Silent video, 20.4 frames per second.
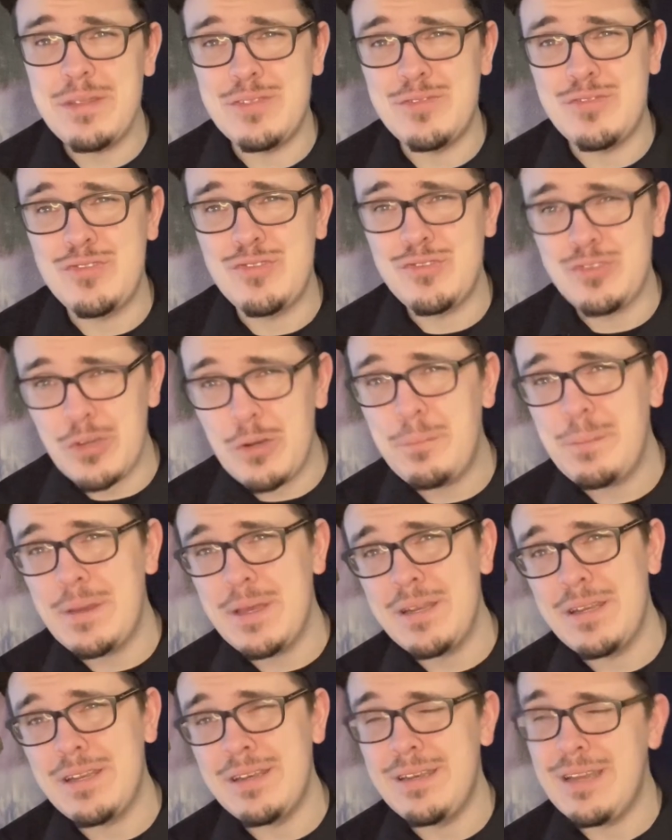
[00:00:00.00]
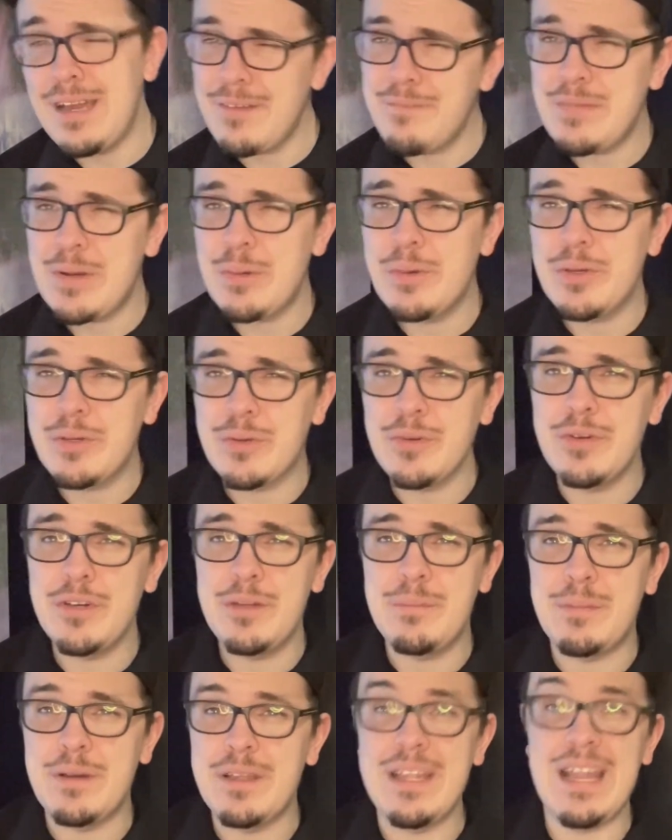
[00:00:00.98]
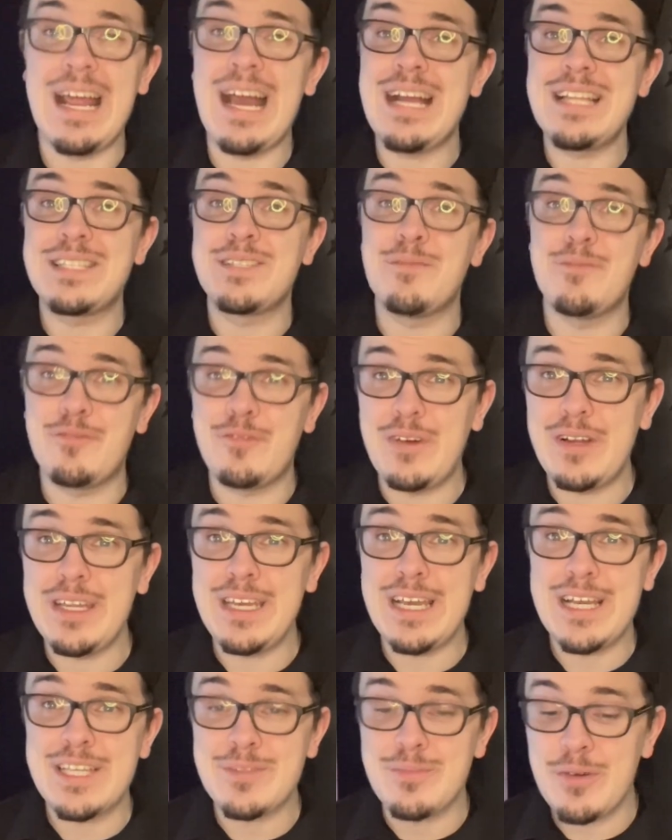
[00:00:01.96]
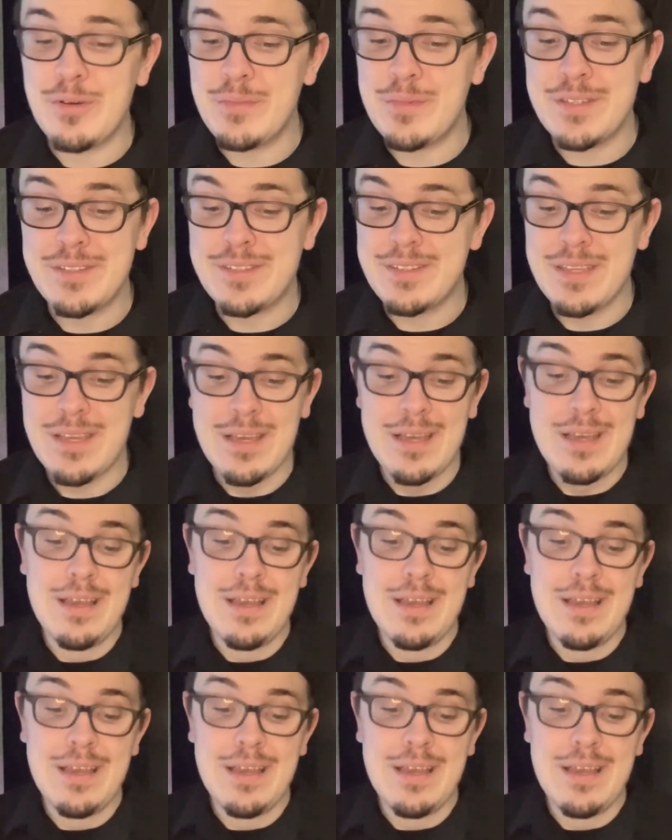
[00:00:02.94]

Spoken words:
and stupid and not very good, but it had some funny-ass moments.